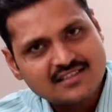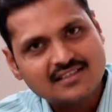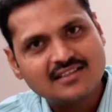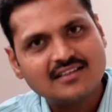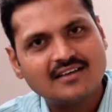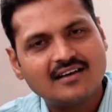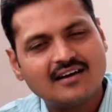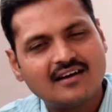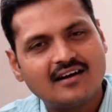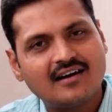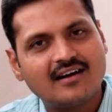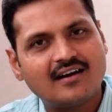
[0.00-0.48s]

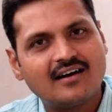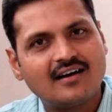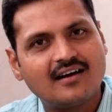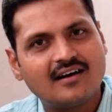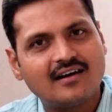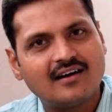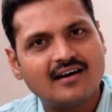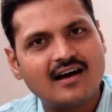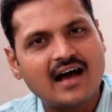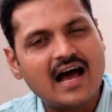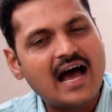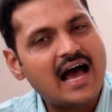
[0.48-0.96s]

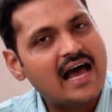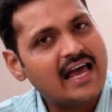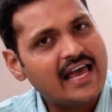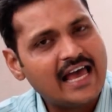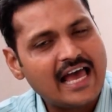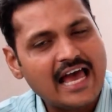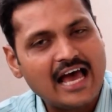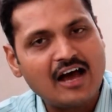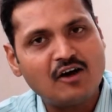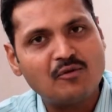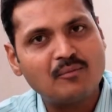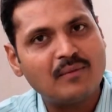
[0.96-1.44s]
I
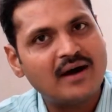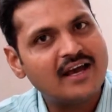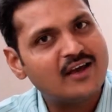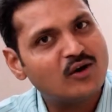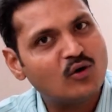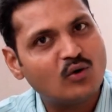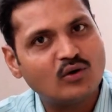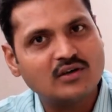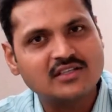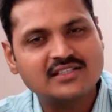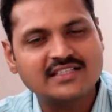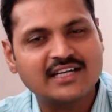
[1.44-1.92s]
have my
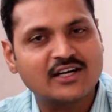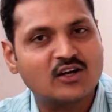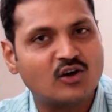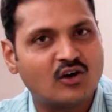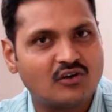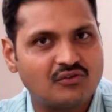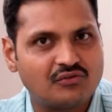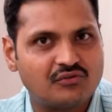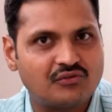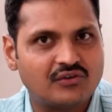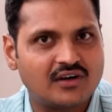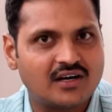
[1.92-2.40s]
own set
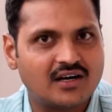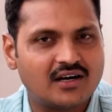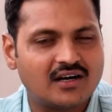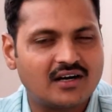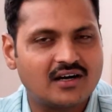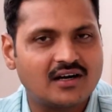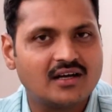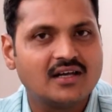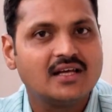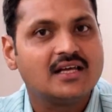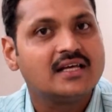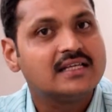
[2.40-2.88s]
of
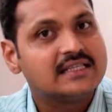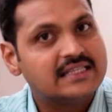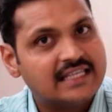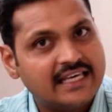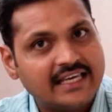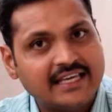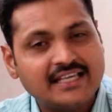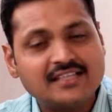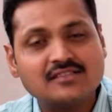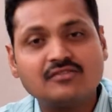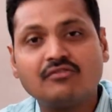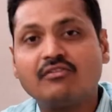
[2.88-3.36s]

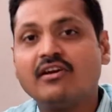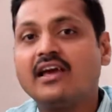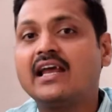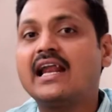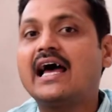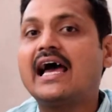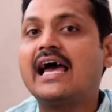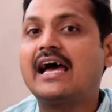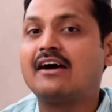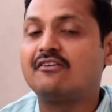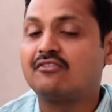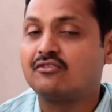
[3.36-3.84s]
things where
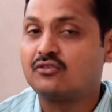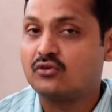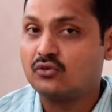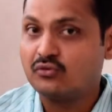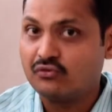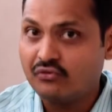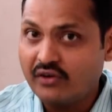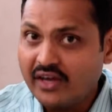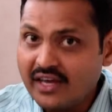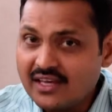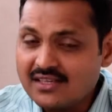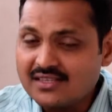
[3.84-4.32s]
I have to
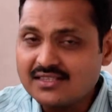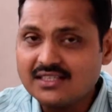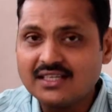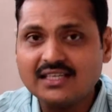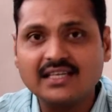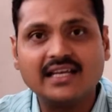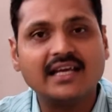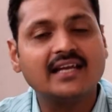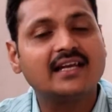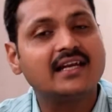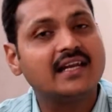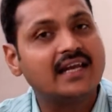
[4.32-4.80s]
face it
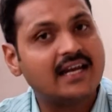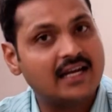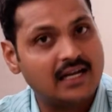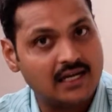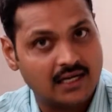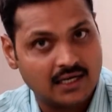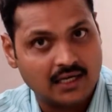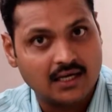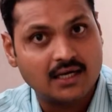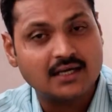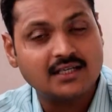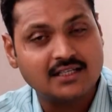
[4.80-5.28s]
and then
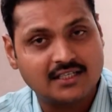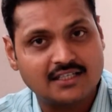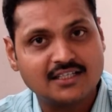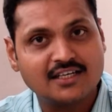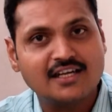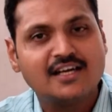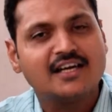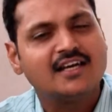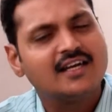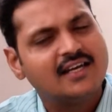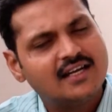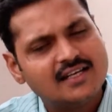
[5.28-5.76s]
learnt.
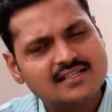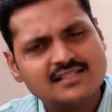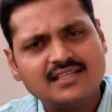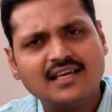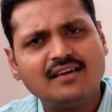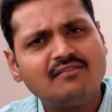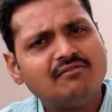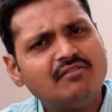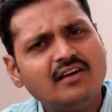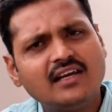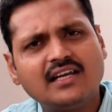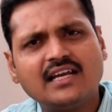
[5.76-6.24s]
In the
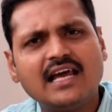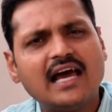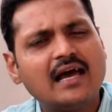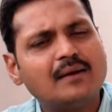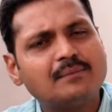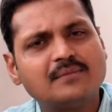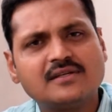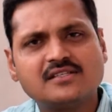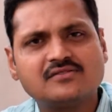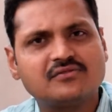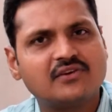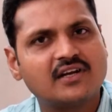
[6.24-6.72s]
same way, it
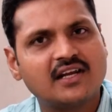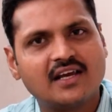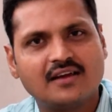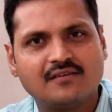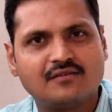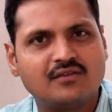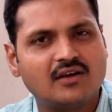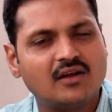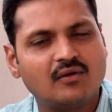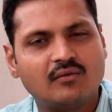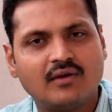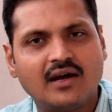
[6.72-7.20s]
happens for
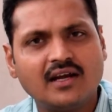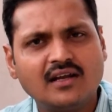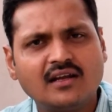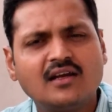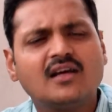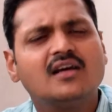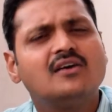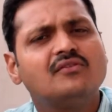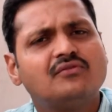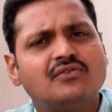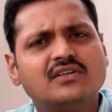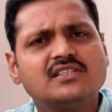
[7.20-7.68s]
everyone.
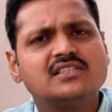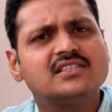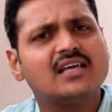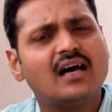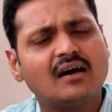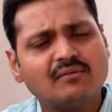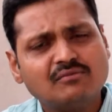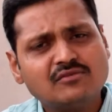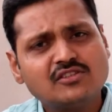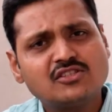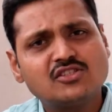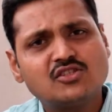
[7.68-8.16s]
For
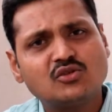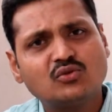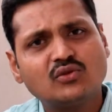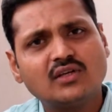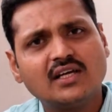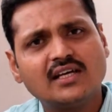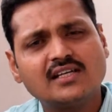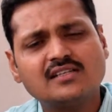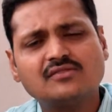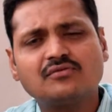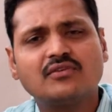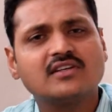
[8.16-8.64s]
some
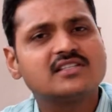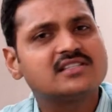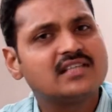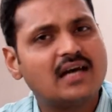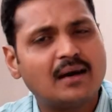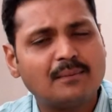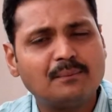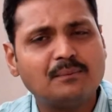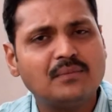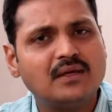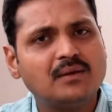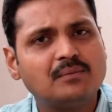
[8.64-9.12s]
students, for
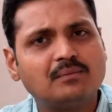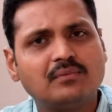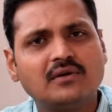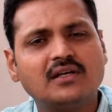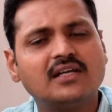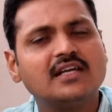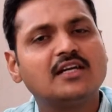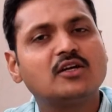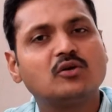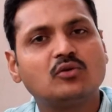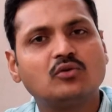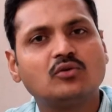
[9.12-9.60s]
some people,
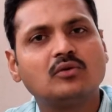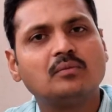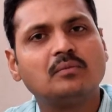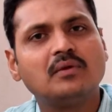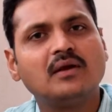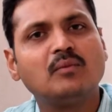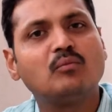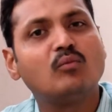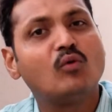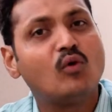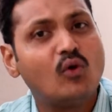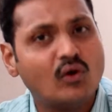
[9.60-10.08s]
it could be
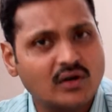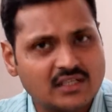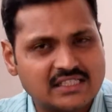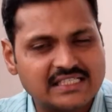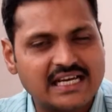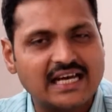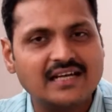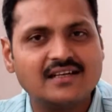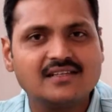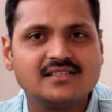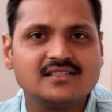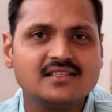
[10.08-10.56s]
more
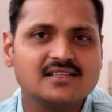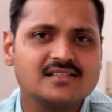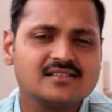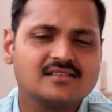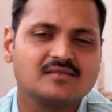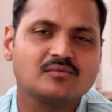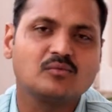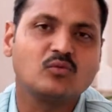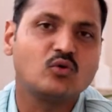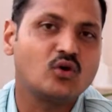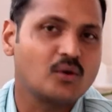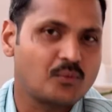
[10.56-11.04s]
challenges,
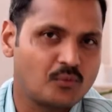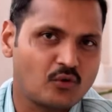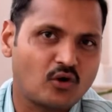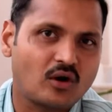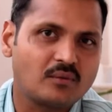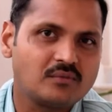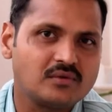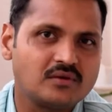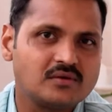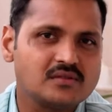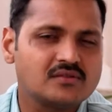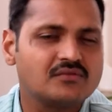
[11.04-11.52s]
more
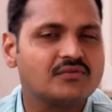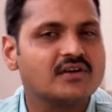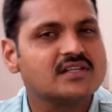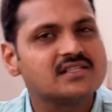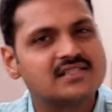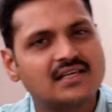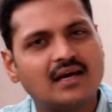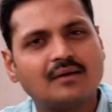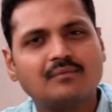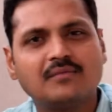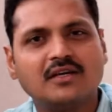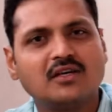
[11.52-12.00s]
problems. For
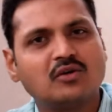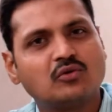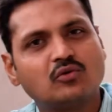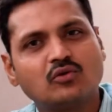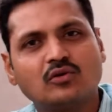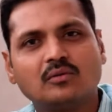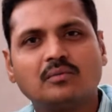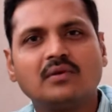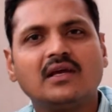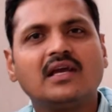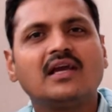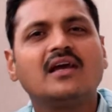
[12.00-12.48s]
some, it
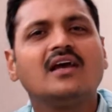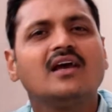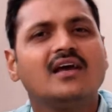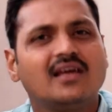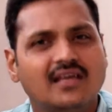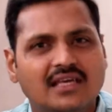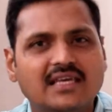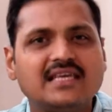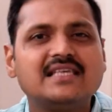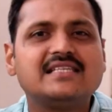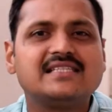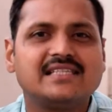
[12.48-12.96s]
could be
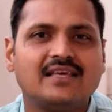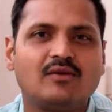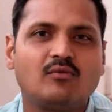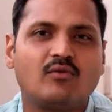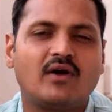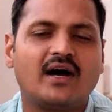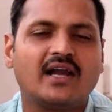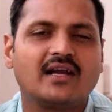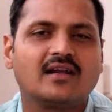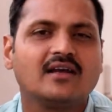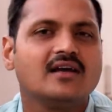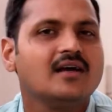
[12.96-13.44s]
easy
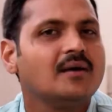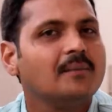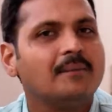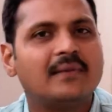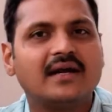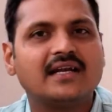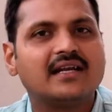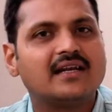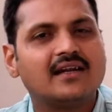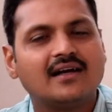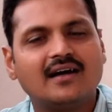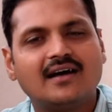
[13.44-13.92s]
one.
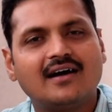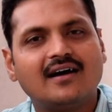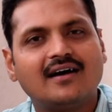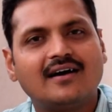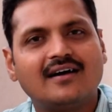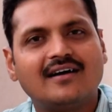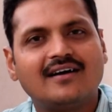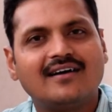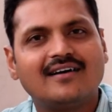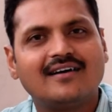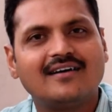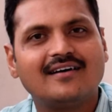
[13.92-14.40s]

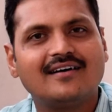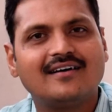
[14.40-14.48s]
But